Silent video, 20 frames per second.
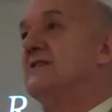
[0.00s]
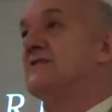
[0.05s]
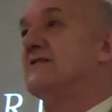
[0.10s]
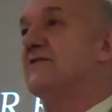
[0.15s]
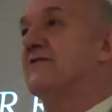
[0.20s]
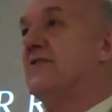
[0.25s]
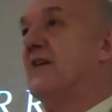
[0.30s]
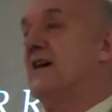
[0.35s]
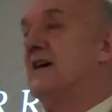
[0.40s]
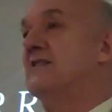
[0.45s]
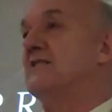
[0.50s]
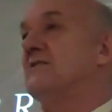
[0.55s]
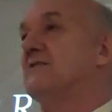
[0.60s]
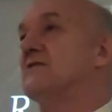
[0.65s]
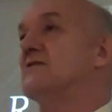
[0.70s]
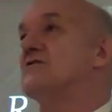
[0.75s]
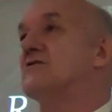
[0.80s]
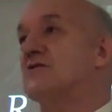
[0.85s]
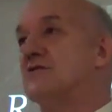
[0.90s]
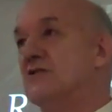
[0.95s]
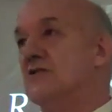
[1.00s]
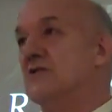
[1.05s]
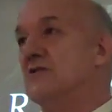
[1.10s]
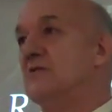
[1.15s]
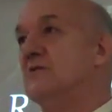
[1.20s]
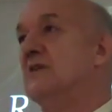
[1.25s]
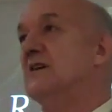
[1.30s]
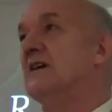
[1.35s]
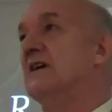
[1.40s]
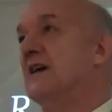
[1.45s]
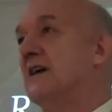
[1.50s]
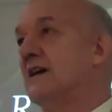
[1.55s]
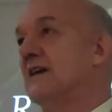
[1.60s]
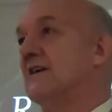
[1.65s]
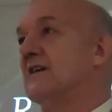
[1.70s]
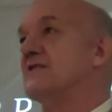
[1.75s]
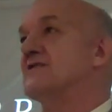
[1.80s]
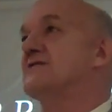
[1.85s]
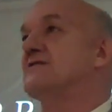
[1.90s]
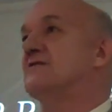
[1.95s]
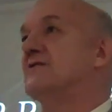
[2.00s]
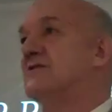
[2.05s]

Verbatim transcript: to find the true English